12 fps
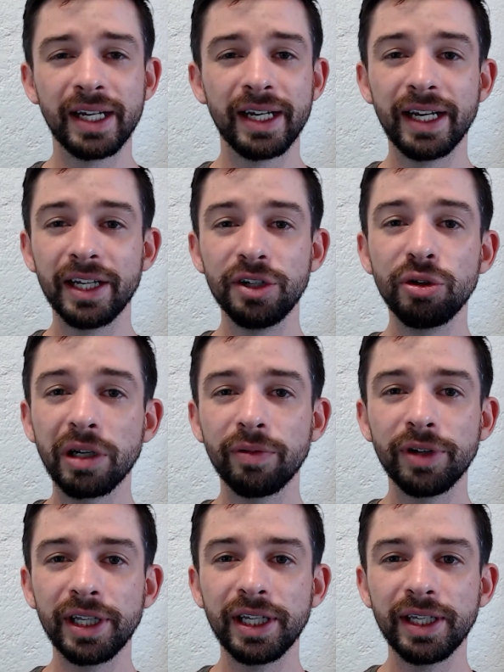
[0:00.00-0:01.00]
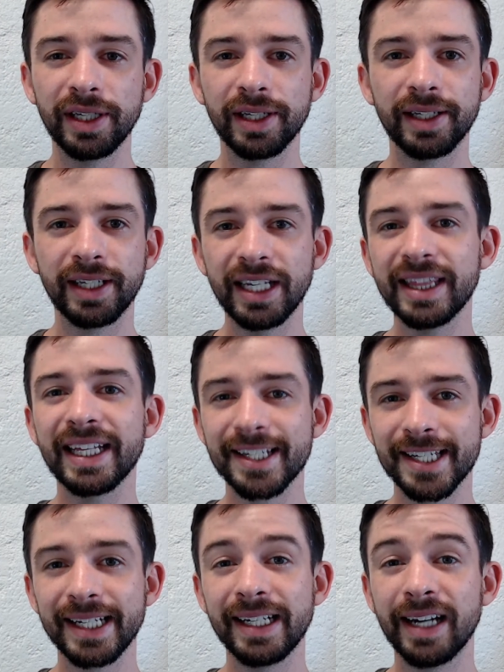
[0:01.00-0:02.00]
and you can really get that
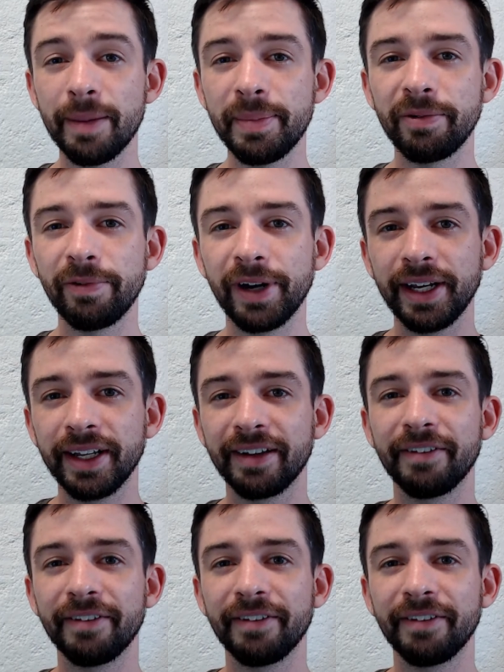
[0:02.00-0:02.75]
site up and running